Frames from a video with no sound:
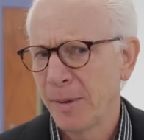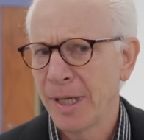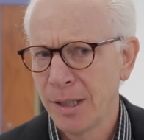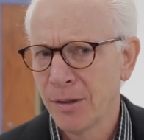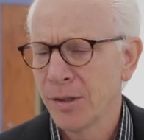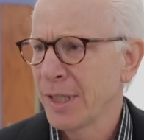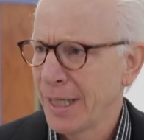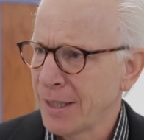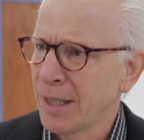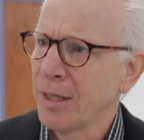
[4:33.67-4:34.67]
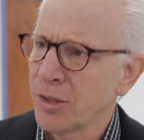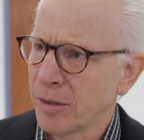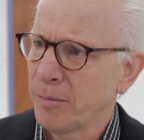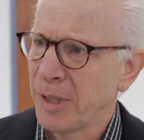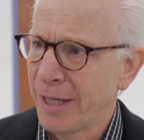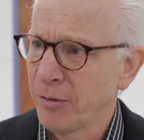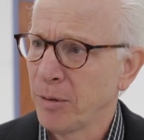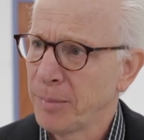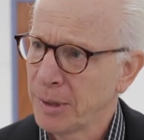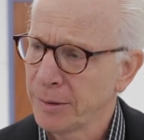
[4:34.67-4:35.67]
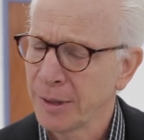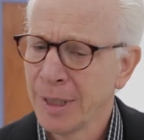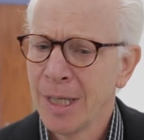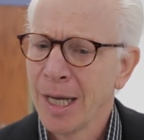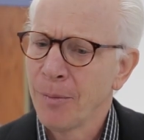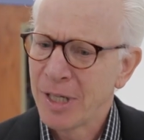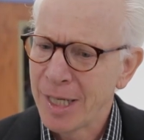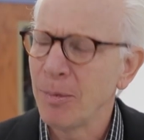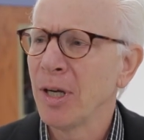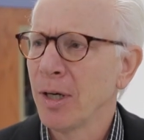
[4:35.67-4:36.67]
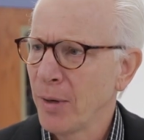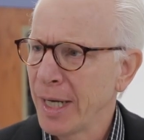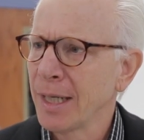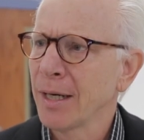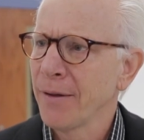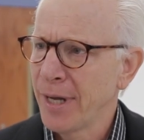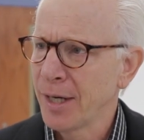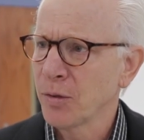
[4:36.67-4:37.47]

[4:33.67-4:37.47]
us about a year to get the initial platform built, and we keep iterating on that